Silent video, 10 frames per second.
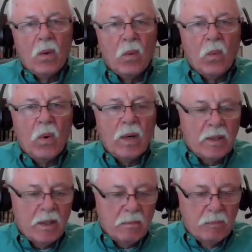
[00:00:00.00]
What
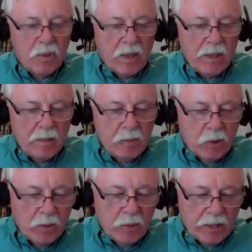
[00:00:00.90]
could have brought him
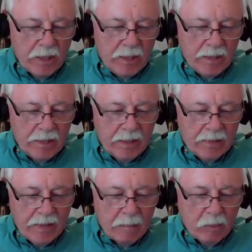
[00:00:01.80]
to his end
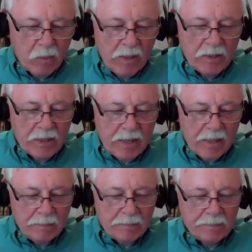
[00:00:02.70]
at that point in time?